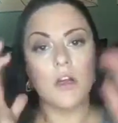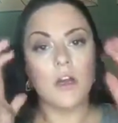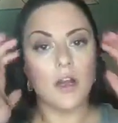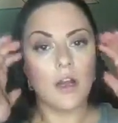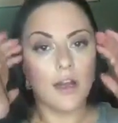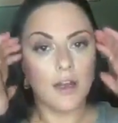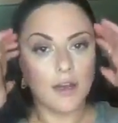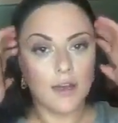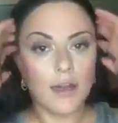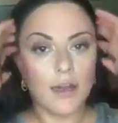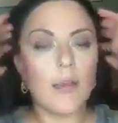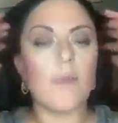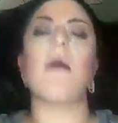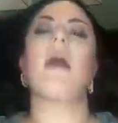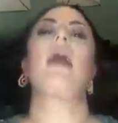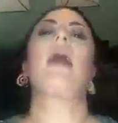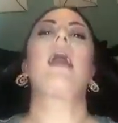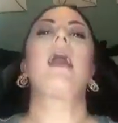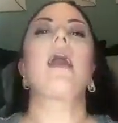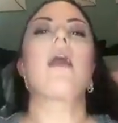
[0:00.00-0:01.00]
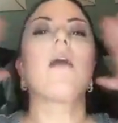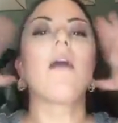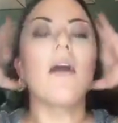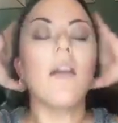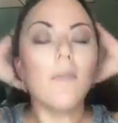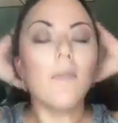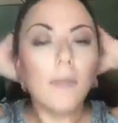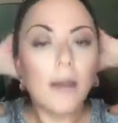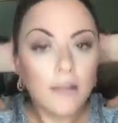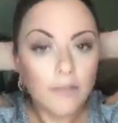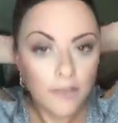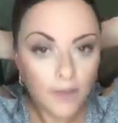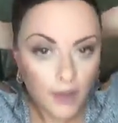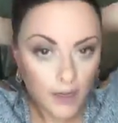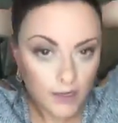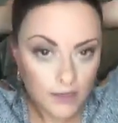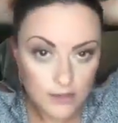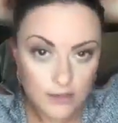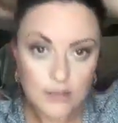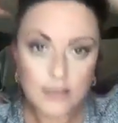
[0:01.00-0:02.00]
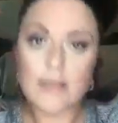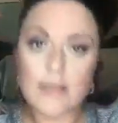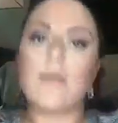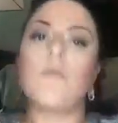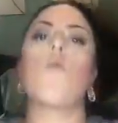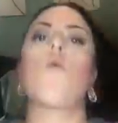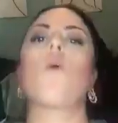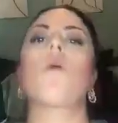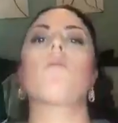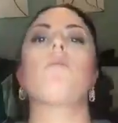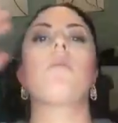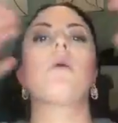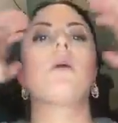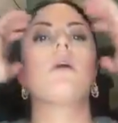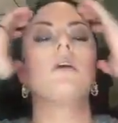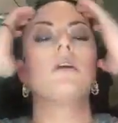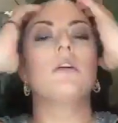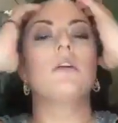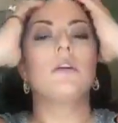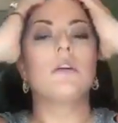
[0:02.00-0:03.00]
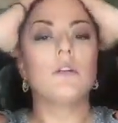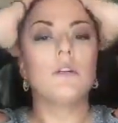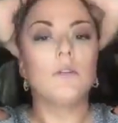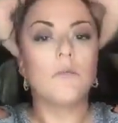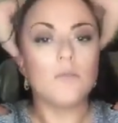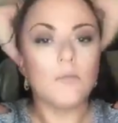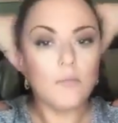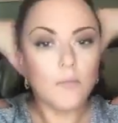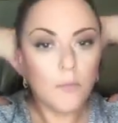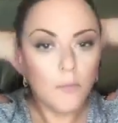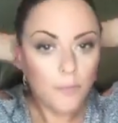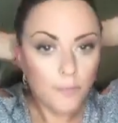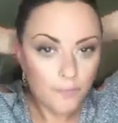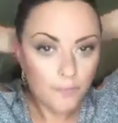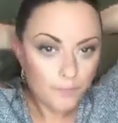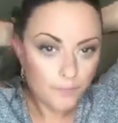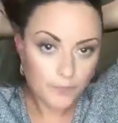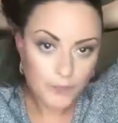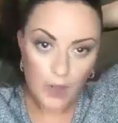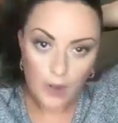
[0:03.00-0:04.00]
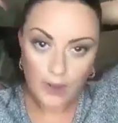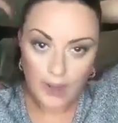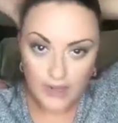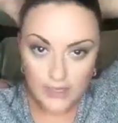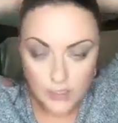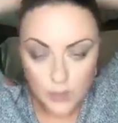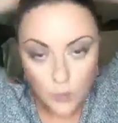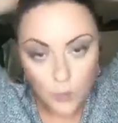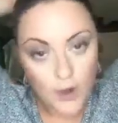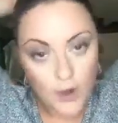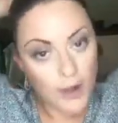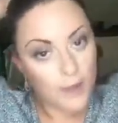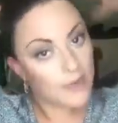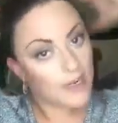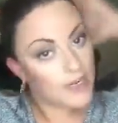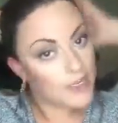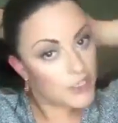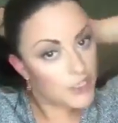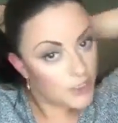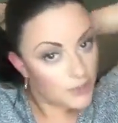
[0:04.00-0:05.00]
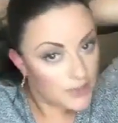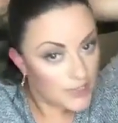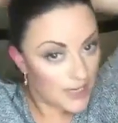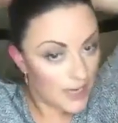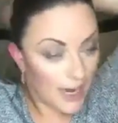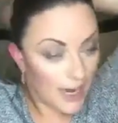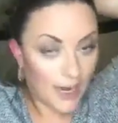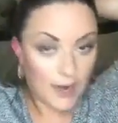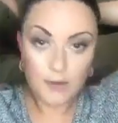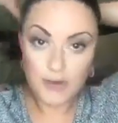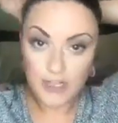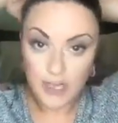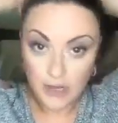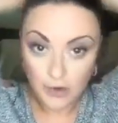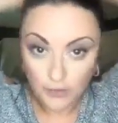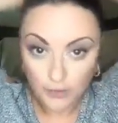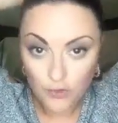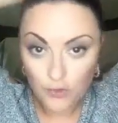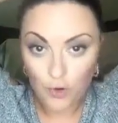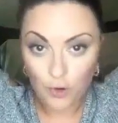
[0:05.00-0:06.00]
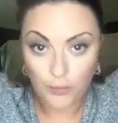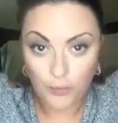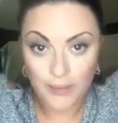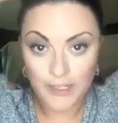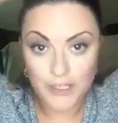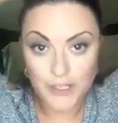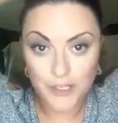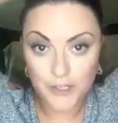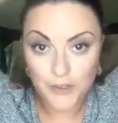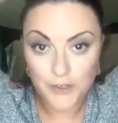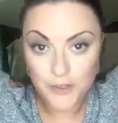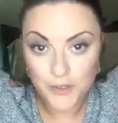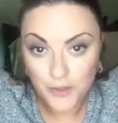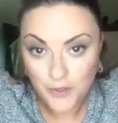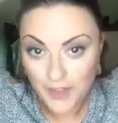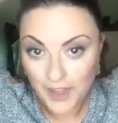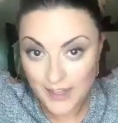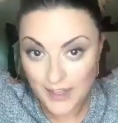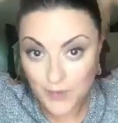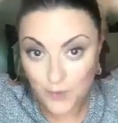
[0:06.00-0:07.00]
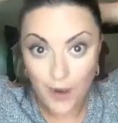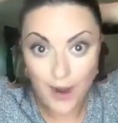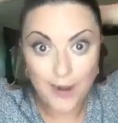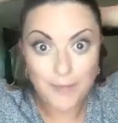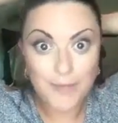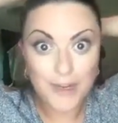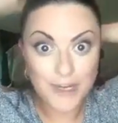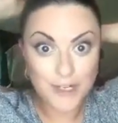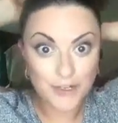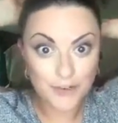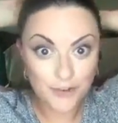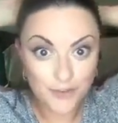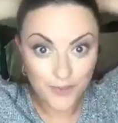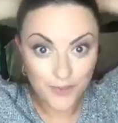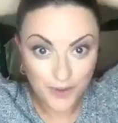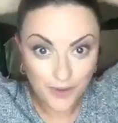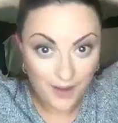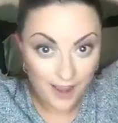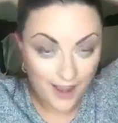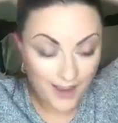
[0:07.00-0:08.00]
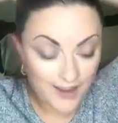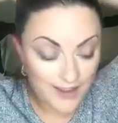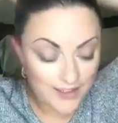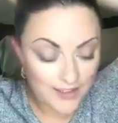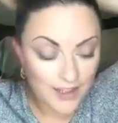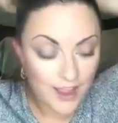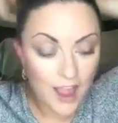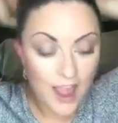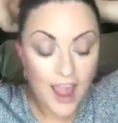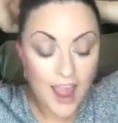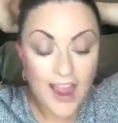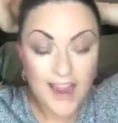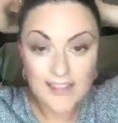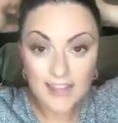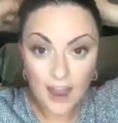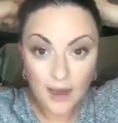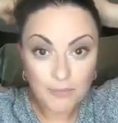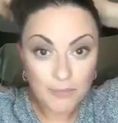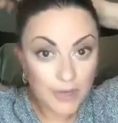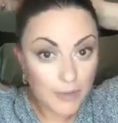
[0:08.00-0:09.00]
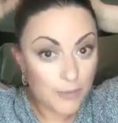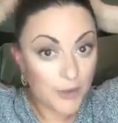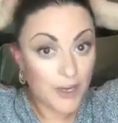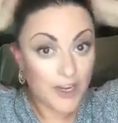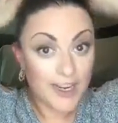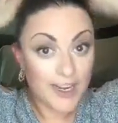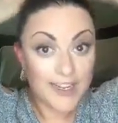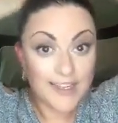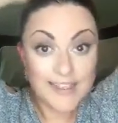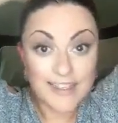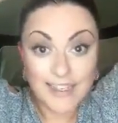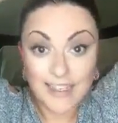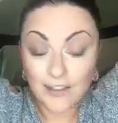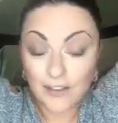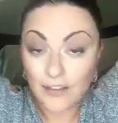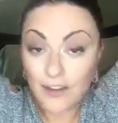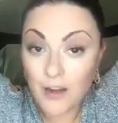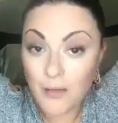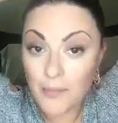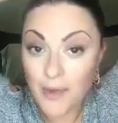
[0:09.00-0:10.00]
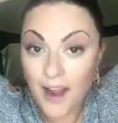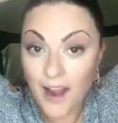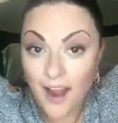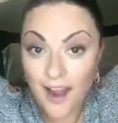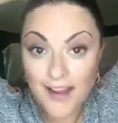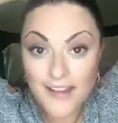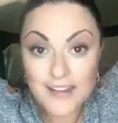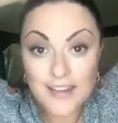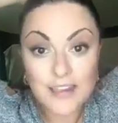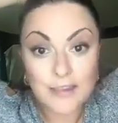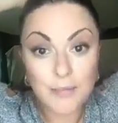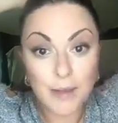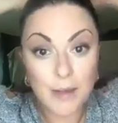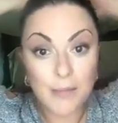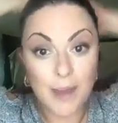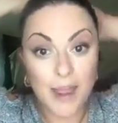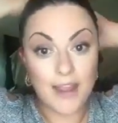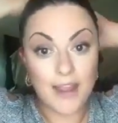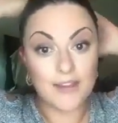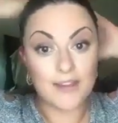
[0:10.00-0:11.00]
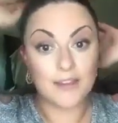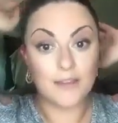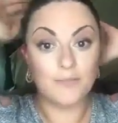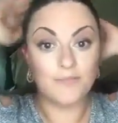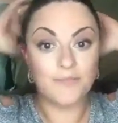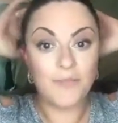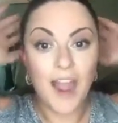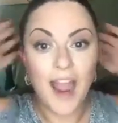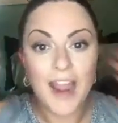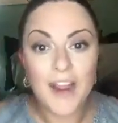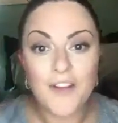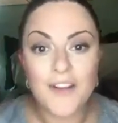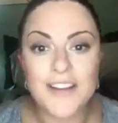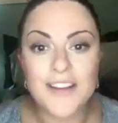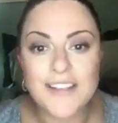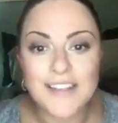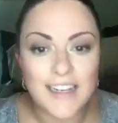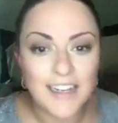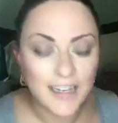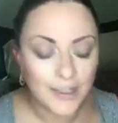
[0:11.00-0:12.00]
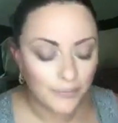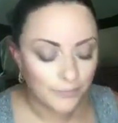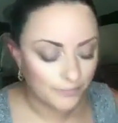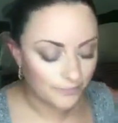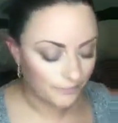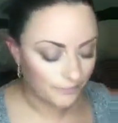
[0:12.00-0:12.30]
I gotta get my hair out of my face because I'm warm. Okay, so what I'm going to do tonight, which I don't normally do, so that's why I'm going to do you guys, is I'm going to put concealer on my eyes as my base. Hi, Christy.